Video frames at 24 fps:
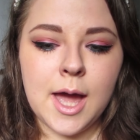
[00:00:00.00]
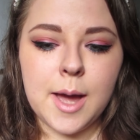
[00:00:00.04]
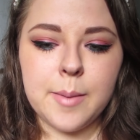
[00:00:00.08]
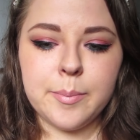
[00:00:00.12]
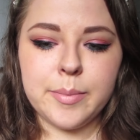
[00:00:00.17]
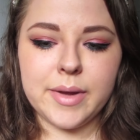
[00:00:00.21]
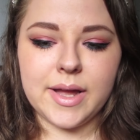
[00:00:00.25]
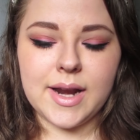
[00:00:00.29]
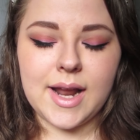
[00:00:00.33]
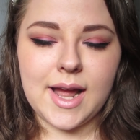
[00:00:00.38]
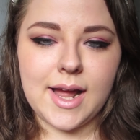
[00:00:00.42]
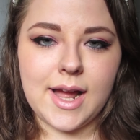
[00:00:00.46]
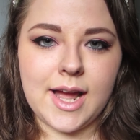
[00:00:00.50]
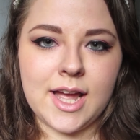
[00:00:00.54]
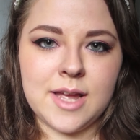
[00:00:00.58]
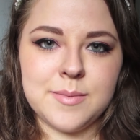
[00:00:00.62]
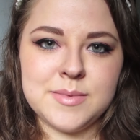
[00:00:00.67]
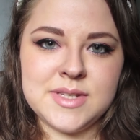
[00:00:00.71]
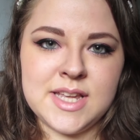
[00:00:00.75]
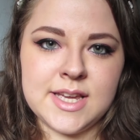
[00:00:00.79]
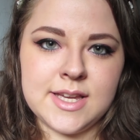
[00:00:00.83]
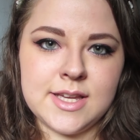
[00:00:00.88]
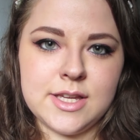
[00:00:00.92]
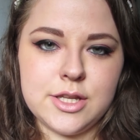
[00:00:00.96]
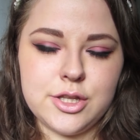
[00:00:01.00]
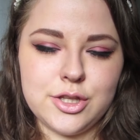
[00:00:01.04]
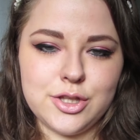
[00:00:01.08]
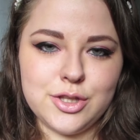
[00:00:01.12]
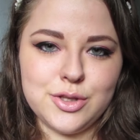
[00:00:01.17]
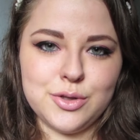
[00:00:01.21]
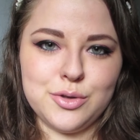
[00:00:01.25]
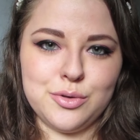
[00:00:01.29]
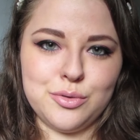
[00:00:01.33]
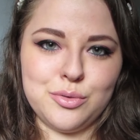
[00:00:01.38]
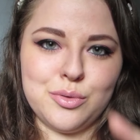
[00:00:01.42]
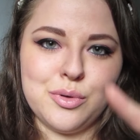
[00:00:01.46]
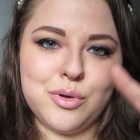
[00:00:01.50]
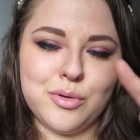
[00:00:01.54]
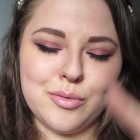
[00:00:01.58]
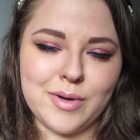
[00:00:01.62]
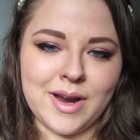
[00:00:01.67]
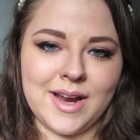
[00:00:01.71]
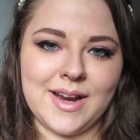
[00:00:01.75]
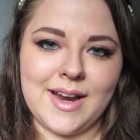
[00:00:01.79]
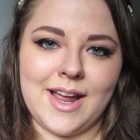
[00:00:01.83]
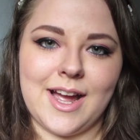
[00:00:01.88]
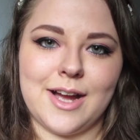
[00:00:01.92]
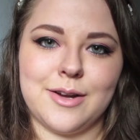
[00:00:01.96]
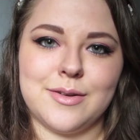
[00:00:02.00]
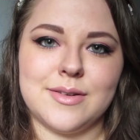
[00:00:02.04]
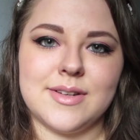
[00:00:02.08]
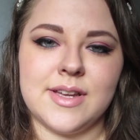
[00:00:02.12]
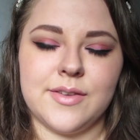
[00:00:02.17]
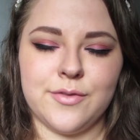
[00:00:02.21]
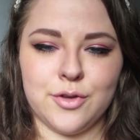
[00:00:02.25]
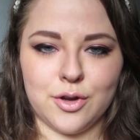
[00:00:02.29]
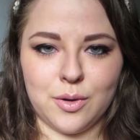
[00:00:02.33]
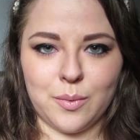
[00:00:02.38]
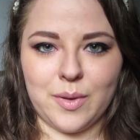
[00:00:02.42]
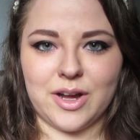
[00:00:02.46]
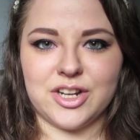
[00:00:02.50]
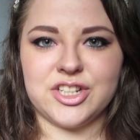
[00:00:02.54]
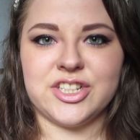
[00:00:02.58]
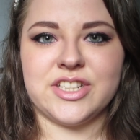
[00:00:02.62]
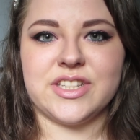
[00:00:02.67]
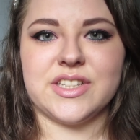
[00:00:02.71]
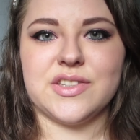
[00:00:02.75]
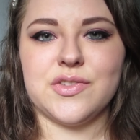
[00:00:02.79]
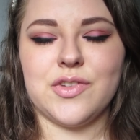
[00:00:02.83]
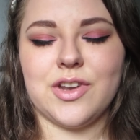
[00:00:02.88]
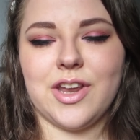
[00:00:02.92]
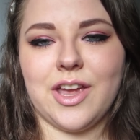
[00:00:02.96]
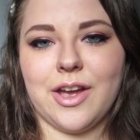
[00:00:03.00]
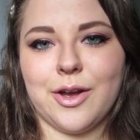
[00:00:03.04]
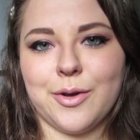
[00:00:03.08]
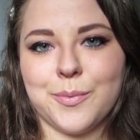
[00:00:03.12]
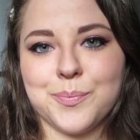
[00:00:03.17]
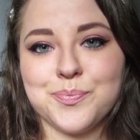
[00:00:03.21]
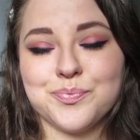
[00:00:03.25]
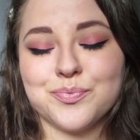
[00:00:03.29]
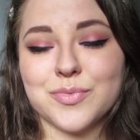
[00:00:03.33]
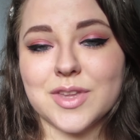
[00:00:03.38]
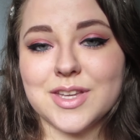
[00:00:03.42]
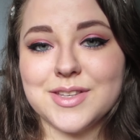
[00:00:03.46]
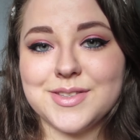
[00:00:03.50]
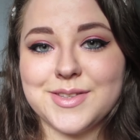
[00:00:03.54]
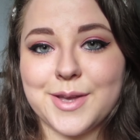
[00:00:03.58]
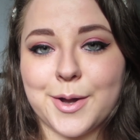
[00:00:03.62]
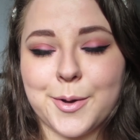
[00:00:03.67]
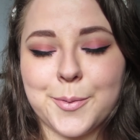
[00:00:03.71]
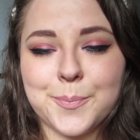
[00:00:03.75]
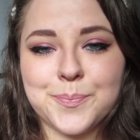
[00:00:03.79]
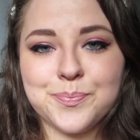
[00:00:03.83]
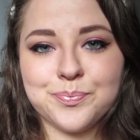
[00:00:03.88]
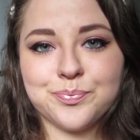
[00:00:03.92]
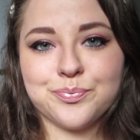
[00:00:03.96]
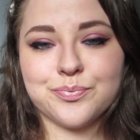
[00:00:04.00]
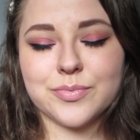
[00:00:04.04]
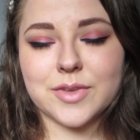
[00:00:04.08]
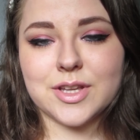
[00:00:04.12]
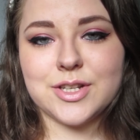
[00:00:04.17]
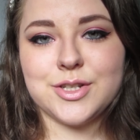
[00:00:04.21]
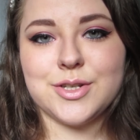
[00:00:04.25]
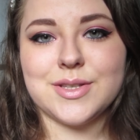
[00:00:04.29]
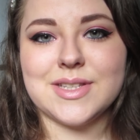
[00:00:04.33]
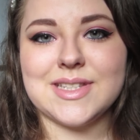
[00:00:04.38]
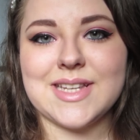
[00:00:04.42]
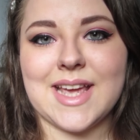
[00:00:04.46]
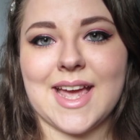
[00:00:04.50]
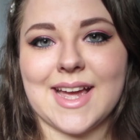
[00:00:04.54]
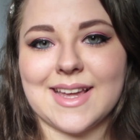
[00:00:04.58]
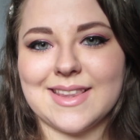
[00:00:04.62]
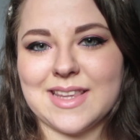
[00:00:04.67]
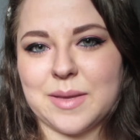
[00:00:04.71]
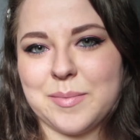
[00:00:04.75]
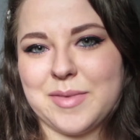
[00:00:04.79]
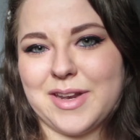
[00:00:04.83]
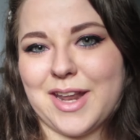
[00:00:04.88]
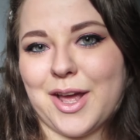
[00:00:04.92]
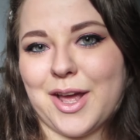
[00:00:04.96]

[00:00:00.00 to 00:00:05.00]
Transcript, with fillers: but I'm tagging you right now if you're watching this video. So do the tag and let me